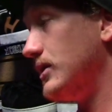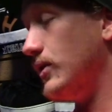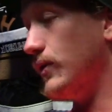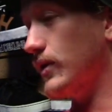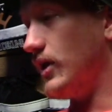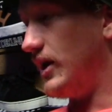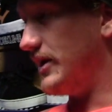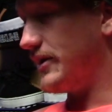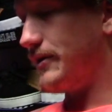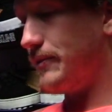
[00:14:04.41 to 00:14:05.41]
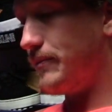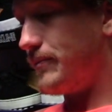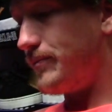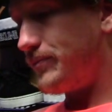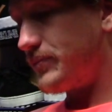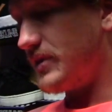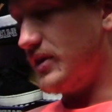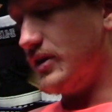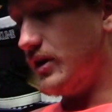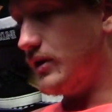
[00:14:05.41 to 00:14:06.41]
Or, like,
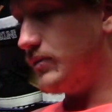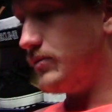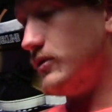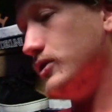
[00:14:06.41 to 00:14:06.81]
you know,